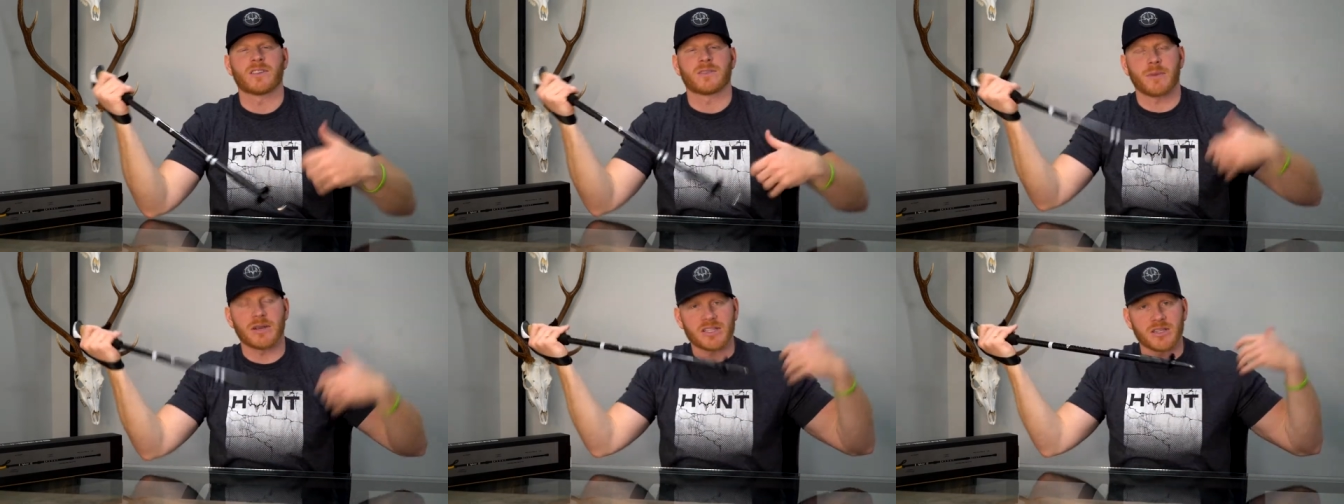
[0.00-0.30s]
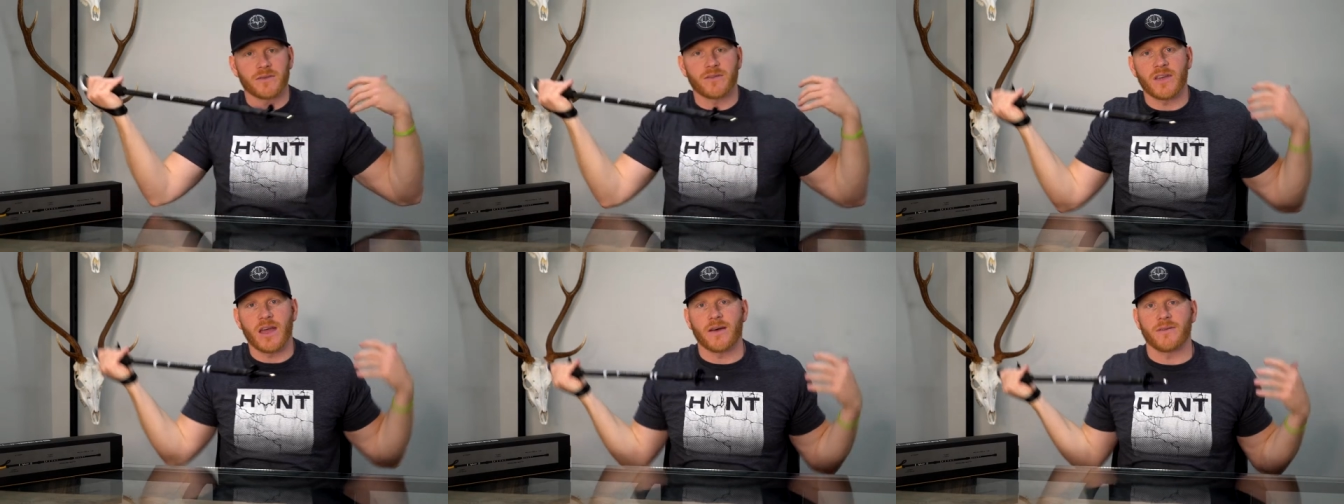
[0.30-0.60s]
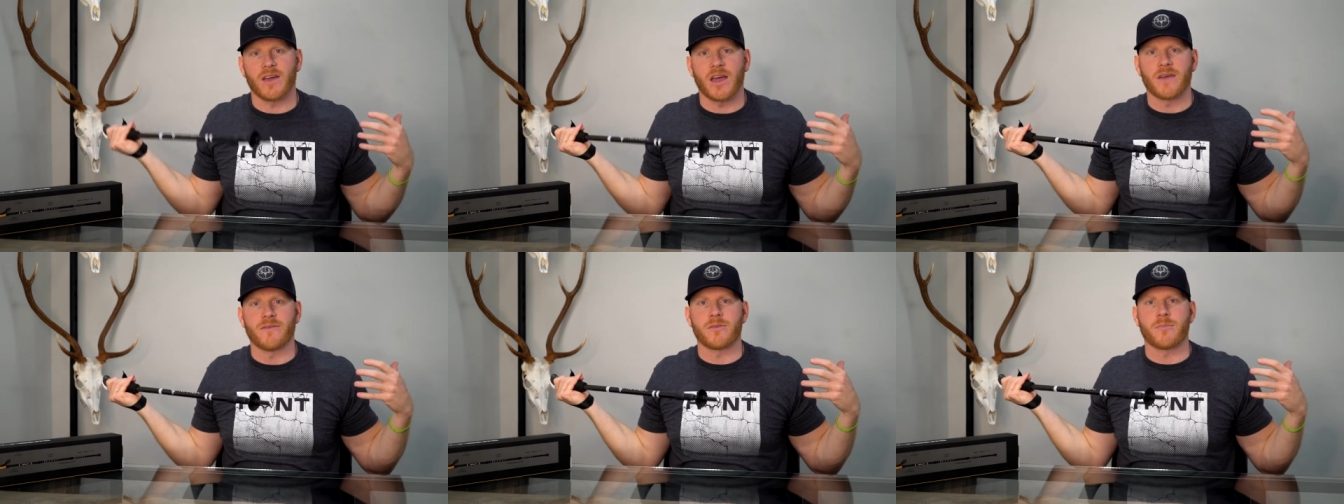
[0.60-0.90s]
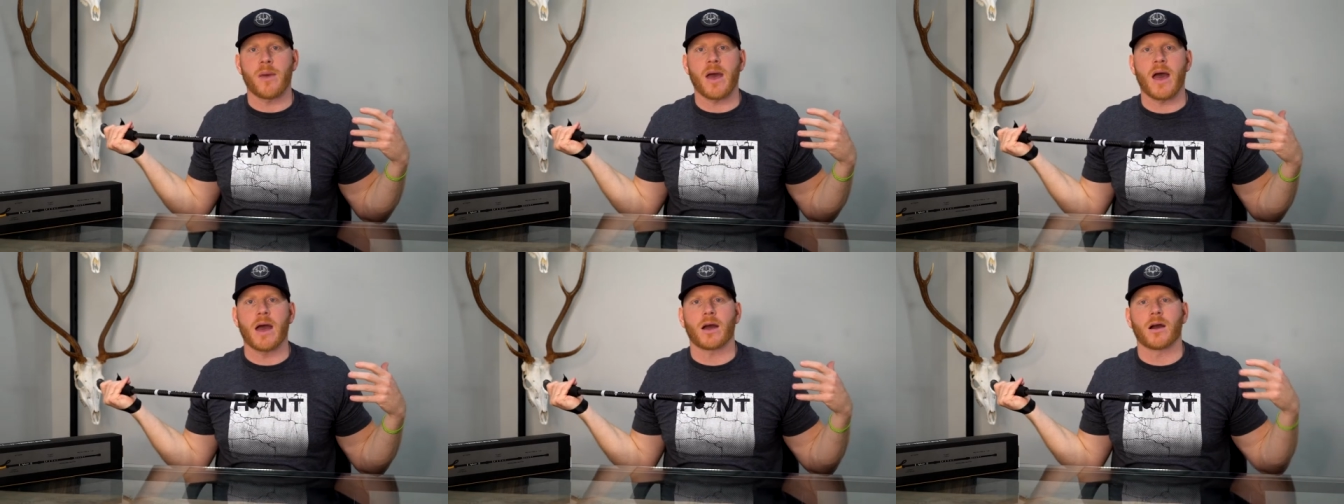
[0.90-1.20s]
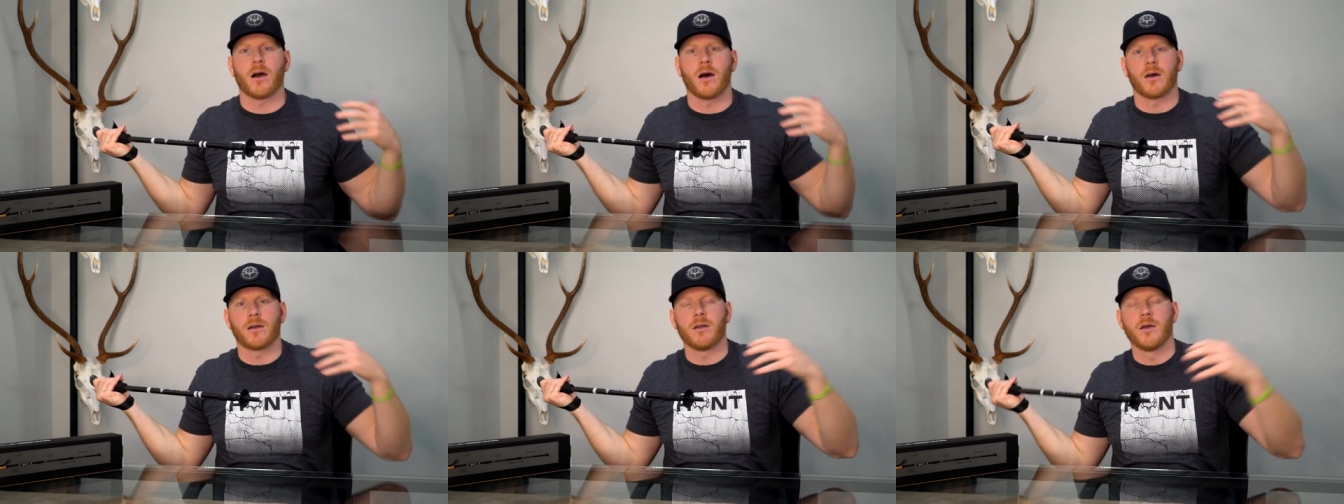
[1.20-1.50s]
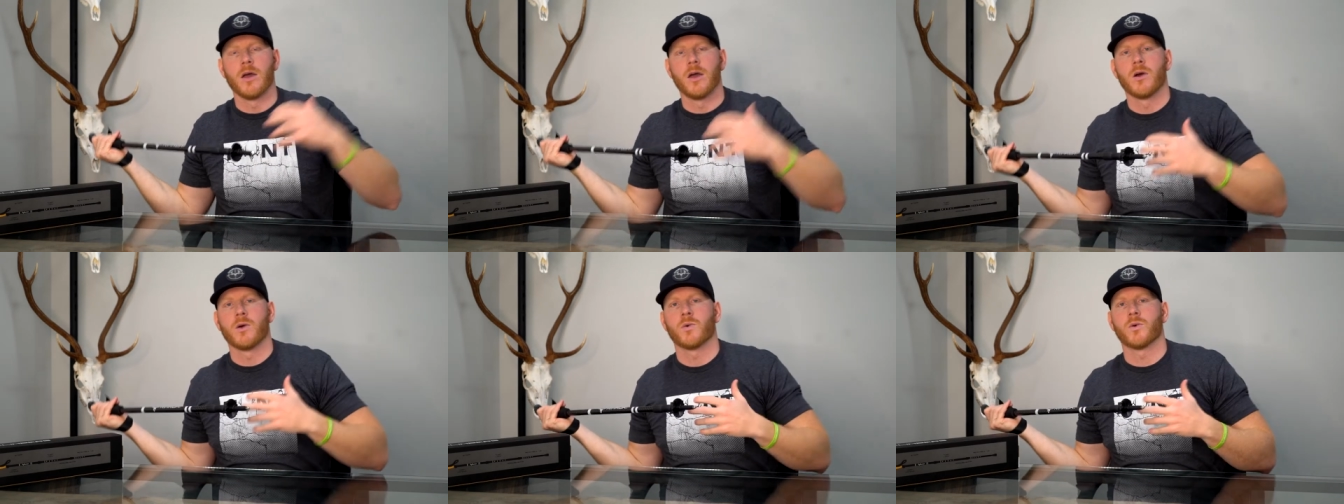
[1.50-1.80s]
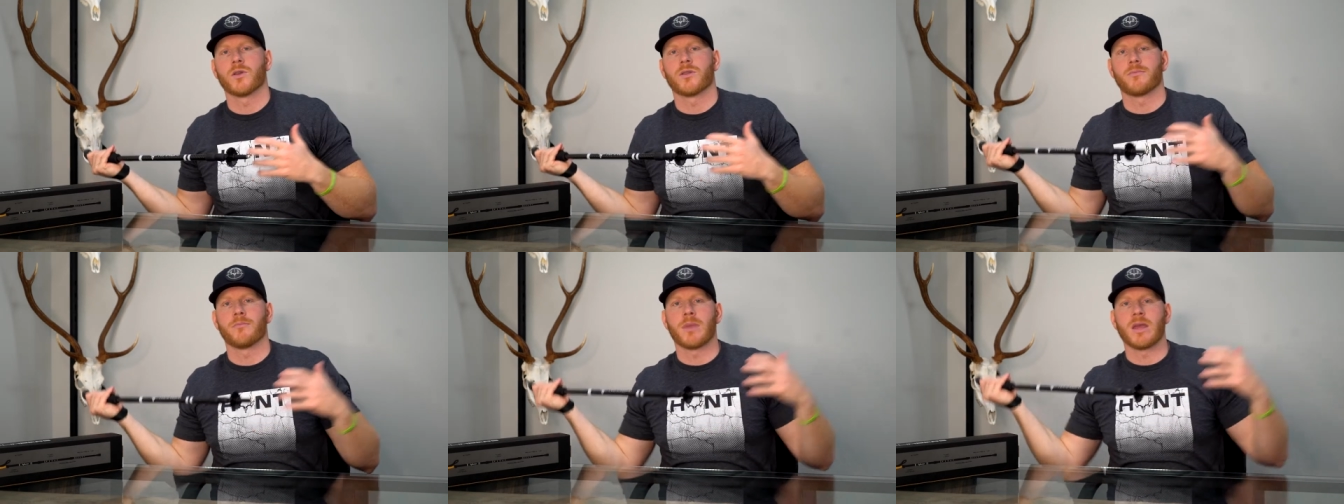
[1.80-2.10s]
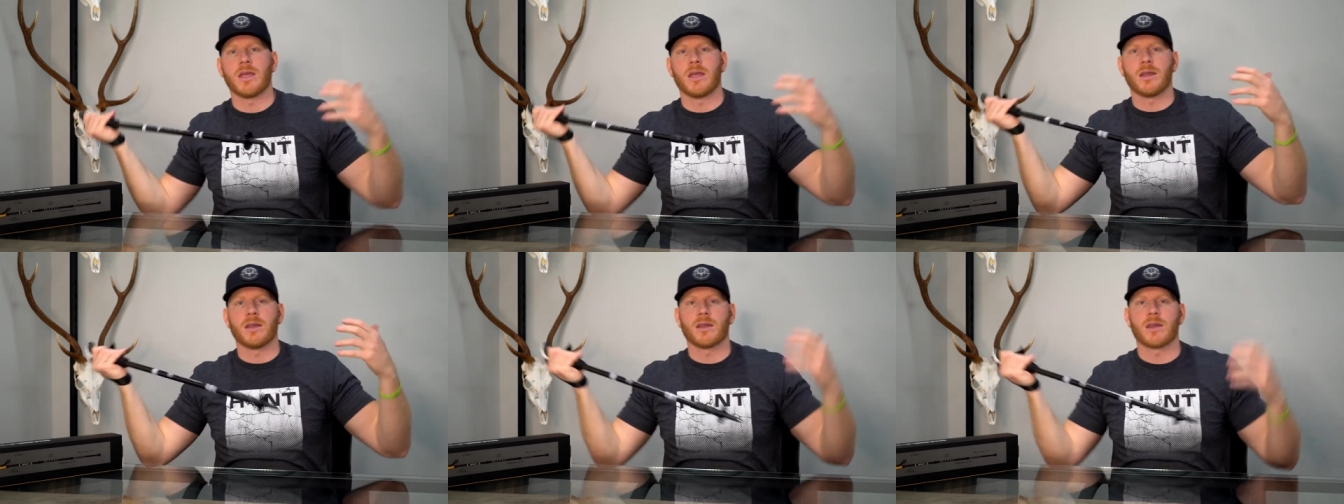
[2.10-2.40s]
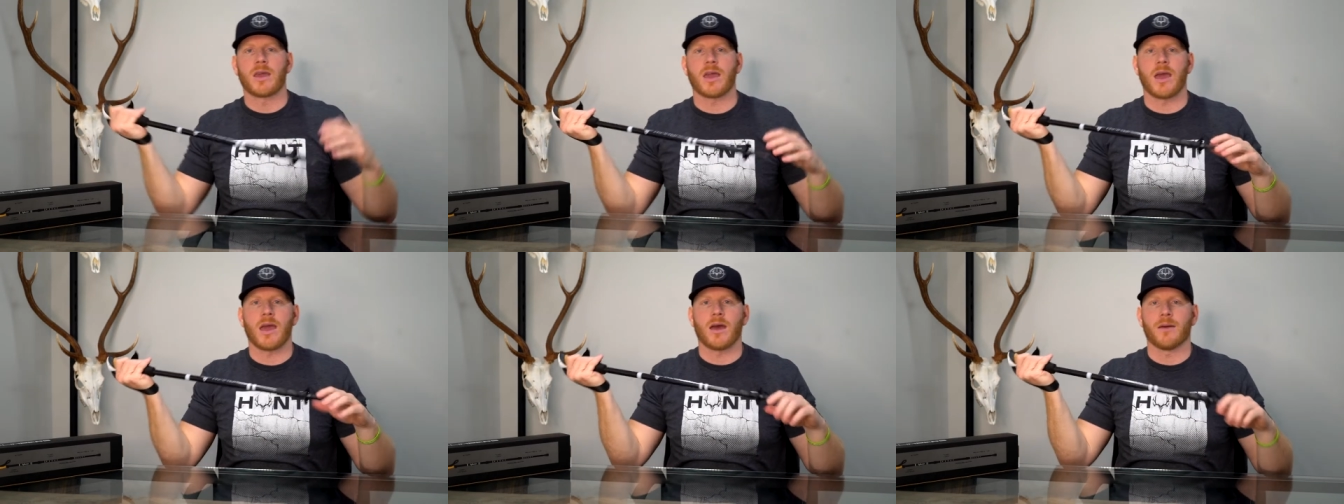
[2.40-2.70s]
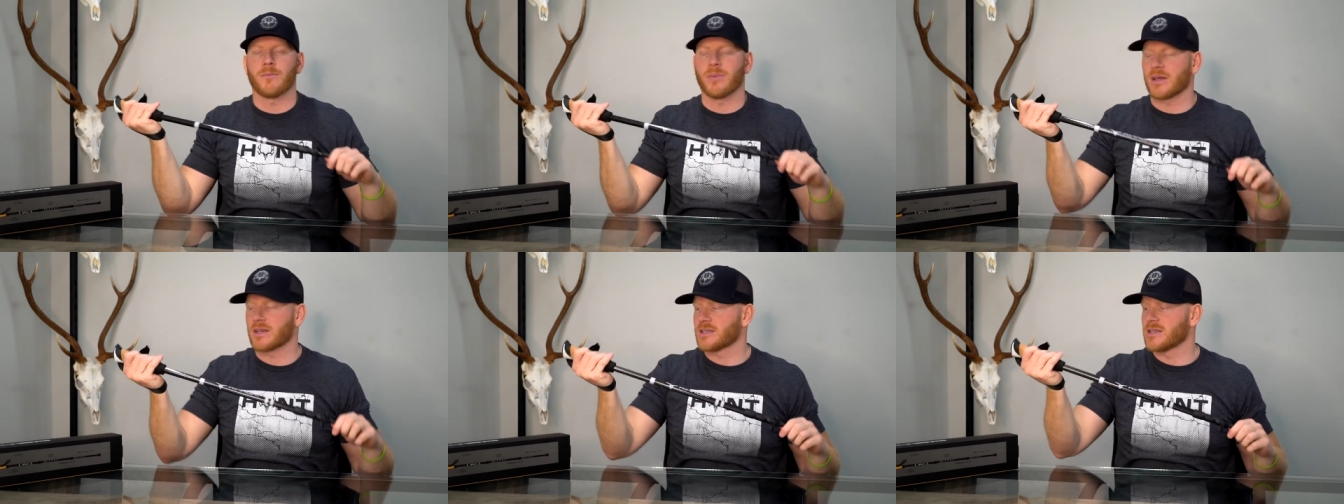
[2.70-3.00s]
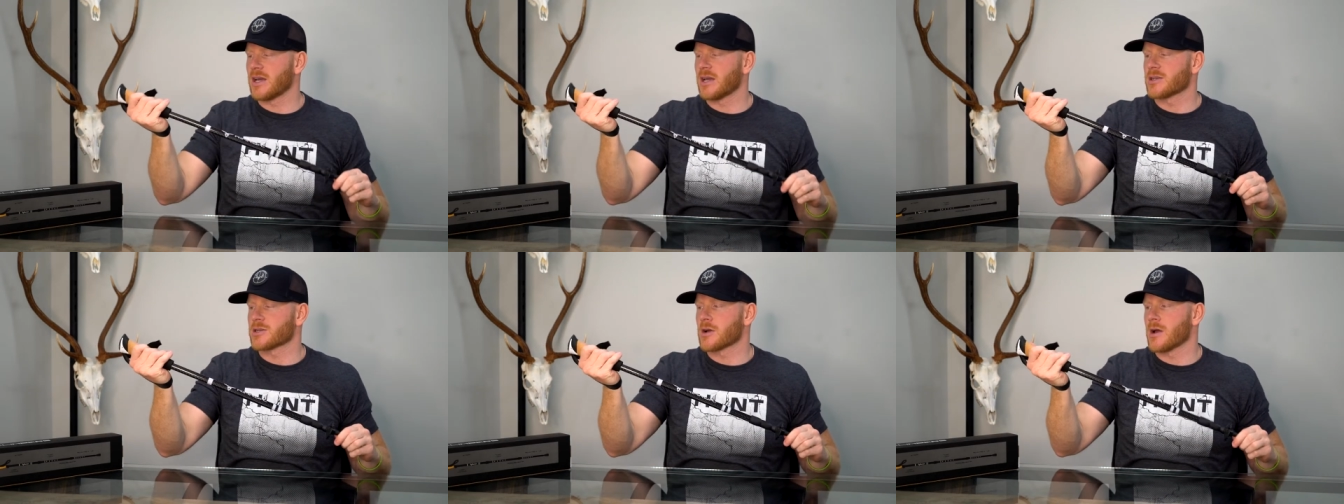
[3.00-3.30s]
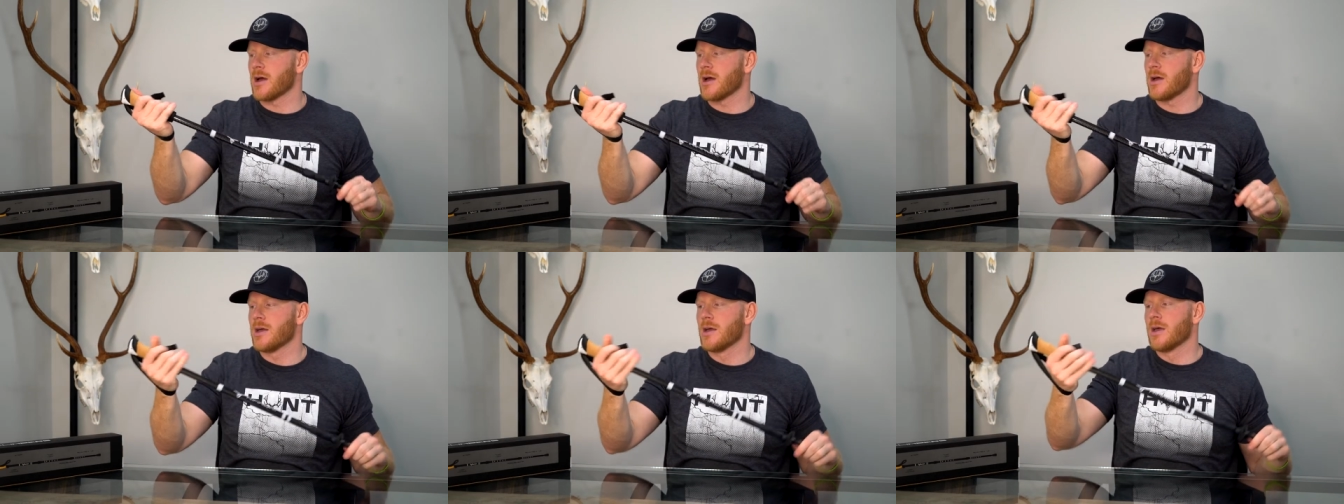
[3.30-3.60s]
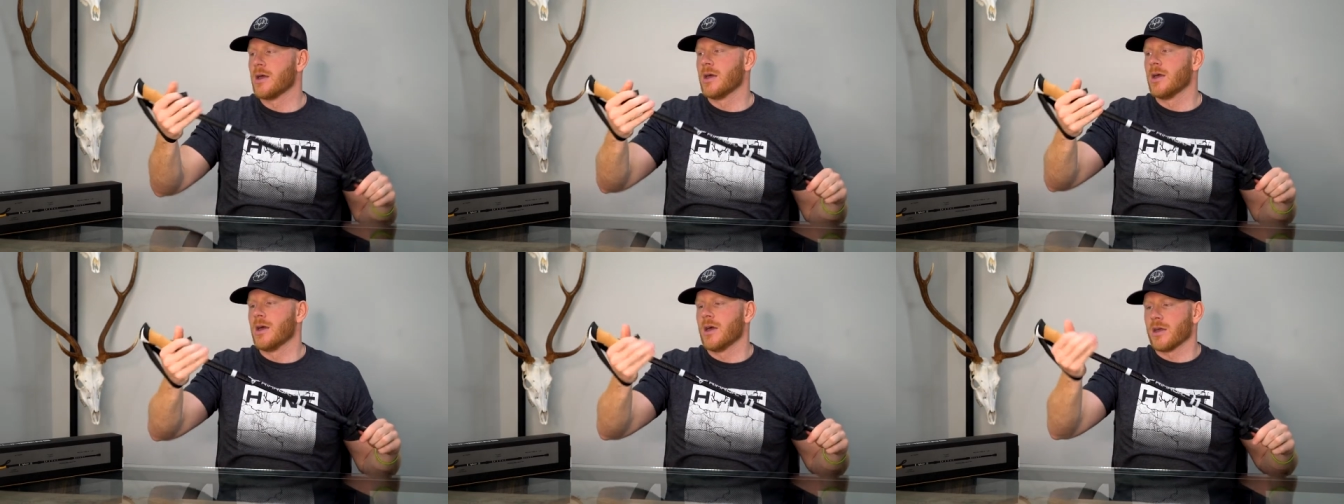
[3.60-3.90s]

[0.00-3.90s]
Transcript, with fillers: especially if you have a heavy pack on with meat, camp, etc.